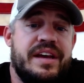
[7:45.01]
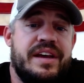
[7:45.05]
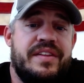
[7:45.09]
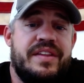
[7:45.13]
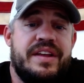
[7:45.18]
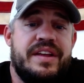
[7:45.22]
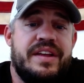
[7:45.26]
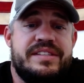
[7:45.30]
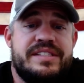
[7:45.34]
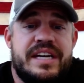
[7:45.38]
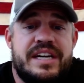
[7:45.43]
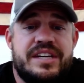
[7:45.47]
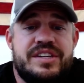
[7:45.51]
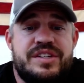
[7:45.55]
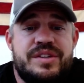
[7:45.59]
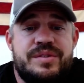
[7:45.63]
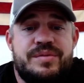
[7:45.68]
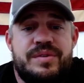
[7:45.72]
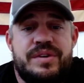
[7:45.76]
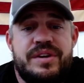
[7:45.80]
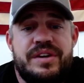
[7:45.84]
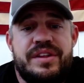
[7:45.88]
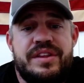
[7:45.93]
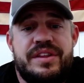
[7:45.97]
And that's actually
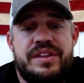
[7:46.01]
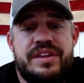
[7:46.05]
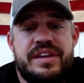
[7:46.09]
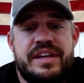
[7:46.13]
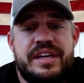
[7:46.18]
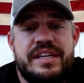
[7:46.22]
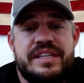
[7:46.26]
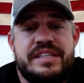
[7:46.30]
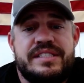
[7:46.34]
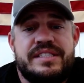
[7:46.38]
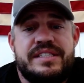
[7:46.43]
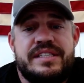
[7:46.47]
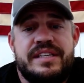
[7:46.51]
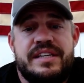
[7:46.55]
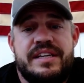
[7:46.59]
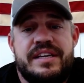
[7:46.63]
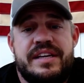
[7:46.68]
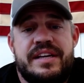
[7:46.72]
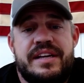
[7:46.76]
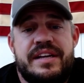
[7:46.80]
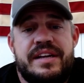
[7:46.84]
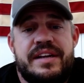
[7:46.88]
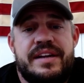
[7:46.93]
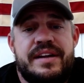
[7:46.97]
one of the things
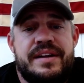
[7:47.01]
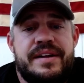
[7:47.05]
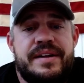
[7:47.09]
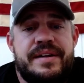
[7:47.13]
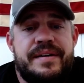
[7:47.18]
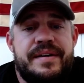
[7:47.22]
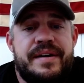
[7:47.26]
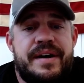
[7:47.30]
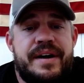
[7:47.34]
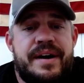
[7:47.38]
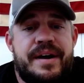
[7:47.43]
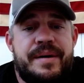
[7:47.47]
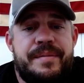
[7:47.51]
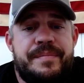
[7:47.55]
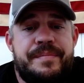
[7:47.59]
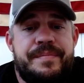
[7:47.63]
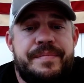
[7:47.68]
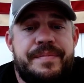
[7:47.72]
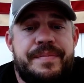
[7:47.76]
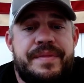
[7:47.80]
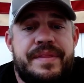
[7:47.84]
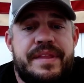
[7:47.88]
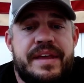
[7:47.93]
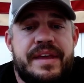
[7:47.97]

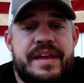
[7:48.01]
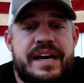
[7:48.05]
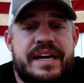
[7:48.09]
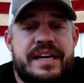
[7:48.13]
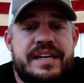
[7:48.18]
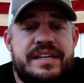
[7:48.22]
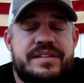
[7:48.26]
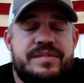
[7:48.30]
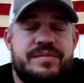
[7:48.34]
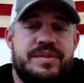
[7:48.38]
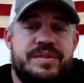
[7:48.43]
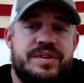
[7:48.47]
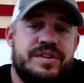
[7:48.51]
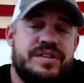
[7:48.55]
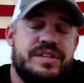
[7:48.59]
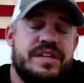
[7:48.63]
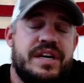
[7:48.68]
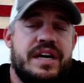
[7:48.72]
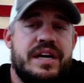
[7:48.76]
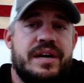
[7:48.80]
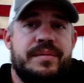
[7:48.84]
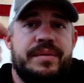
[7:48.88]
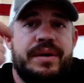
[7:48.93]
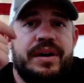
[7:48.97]
that we were
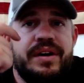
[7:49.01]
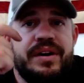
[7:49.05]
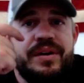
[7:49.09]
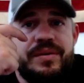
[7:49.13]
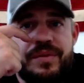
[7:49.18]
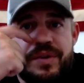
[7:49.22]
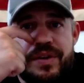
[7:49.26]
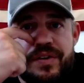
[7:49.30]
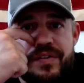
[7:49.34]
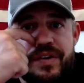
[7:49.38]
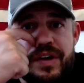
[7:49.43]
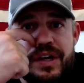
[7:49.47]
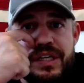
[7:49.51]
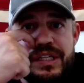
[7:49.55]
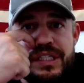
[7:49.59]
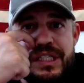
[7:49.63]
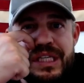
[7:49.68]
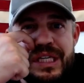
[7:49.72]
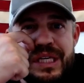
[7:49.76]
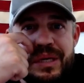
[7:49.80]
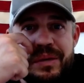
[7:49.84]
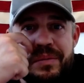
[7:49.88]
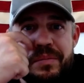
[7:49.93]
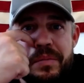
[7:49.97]
talking about in one of our
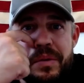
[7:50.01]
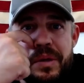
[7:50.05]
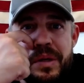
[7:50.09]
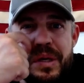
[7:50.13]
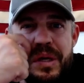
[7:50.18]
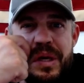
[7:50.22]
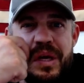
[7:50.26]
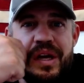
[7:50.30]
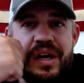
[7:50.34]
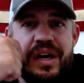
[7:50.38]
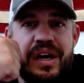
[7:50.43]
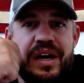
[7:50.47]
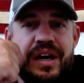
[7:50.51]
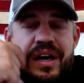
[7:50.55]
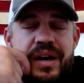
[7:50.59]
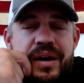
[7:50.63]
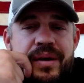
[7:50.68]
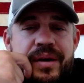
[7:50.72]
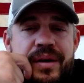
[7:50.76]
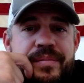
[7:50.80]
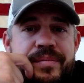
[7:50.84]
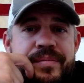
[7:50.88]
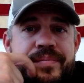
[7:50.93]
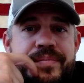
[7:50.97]
team
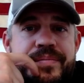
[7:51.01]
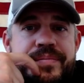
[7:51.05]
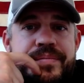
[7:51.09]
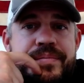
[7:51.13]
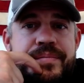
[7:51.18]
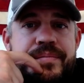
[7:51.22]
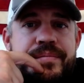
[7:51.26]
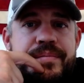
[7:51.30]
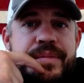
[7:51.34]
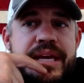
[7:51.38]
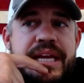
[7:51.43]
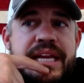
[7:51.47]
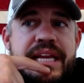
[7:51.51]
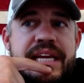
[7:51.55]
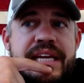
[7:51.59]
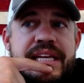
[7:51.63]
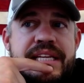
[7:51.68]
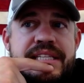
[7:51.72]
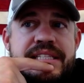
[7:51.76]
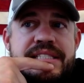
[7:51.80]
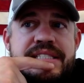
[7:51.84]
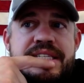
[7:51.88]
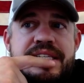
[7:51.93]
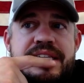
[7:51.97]

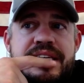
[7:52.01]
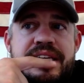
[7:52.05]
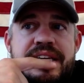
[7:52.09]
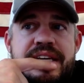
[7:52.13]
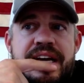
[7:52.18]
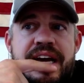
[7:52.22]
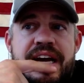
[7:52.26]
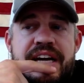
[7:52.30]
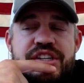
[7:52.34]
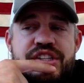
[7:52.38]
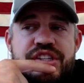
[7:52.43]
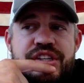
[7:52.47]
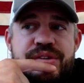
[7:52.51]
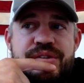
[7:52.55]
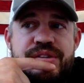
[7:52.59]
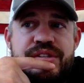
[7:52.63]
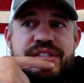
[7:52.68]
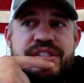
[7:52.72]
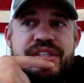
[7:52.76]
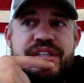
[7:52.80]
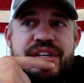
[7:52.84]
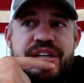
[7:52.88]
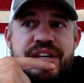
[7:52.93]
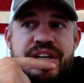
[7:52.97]
meetings. Actually,
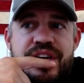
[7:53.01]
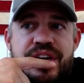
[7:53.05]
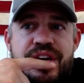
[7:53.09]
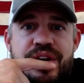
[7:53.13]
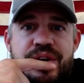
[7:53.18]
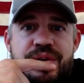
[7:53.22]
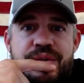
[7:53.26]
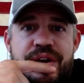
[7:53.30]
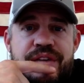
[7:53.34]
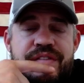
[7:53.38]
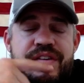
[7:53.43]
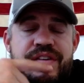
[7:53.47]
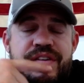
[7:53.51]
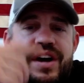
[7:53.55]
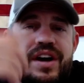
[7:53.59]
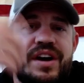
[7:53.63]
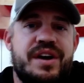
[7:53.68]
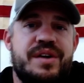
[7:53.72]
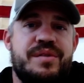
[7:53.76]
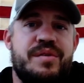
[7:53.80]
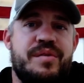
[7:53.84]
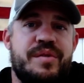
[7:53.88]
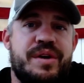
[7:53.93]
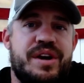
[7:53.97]
we have
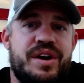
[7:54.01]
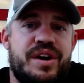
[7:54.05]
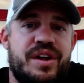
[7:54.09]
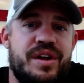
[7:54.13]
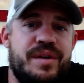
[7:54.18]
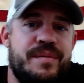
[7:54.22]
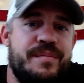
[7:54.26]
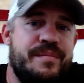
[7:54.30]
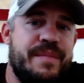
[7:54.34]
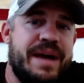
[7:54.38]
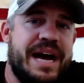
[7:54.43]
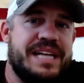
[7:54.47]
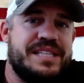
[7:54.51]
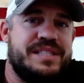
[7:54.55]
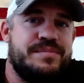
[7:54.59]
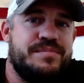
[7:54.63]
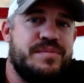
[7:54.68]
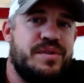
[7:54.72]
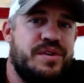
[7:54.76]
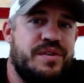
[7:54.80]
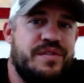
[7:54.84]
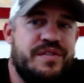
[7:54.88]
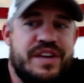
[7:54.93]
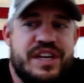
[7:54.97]
what we call a Matt's
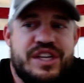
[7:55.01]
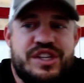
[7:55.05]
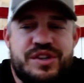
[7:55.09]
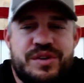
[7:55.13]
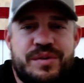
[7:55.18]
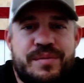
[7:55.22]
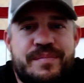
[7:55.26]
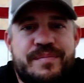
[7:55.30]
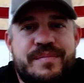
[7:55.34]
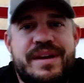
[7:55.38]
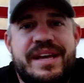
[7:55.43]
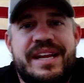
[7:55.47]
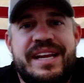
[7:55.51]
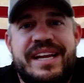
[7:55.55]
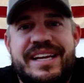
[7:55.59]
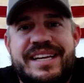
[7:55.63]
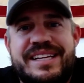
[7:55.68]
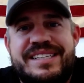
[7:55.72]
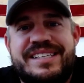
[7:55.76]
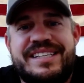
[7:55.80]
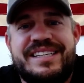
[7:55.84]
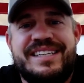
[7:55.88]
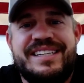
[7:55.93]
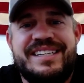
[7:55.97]
Motivational
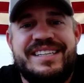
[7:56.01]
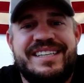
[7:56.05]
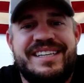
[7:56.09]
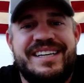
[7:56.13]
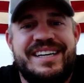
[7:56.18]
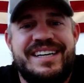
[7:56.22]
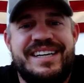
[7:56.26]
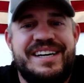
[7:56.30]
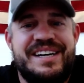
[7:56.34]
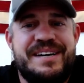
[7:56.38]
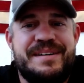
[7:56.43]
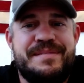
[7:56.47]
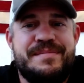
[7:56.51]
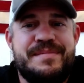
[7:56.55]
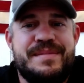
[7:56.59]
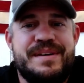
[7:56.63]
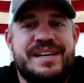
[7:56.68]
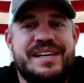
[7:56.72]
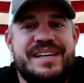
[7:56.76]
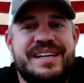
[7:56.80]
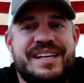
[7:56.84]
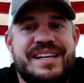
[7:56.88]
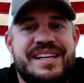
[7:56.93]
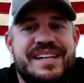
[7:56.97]
Minute
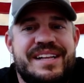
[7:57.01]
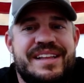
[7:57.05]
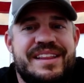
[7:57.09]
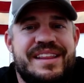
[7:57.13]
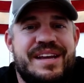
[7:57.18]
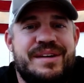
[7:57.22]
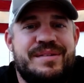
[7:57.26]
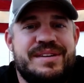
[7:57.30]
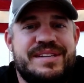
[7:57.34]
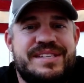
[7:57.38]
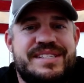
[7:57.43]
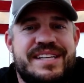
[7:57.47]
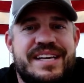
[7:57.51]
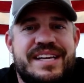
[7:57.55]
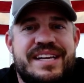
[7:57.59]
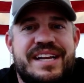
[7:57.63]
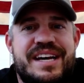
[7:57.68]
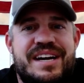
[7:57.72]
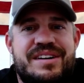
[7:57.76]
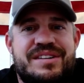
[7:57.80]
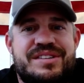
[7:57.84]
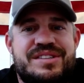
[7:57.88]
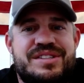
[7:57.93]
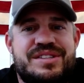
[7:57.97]
that we send
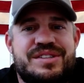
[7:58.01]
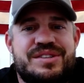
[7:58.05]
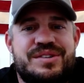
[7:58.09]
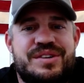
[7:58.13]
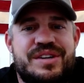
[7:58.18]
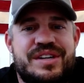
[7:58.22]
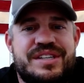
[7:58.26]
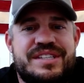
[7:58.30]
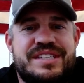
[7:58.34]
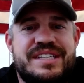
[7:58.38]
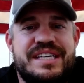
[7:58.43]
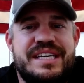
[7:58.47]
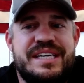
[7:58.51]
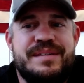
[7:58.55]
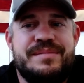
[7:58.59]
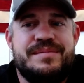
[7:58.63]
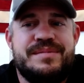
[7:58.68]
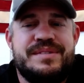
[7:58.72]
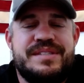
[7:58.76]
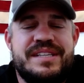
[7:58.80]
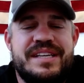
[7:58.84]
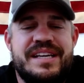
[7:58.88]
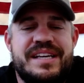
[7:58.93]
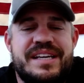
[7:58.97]
out to our
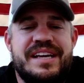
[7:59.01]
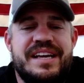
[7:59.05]
teams.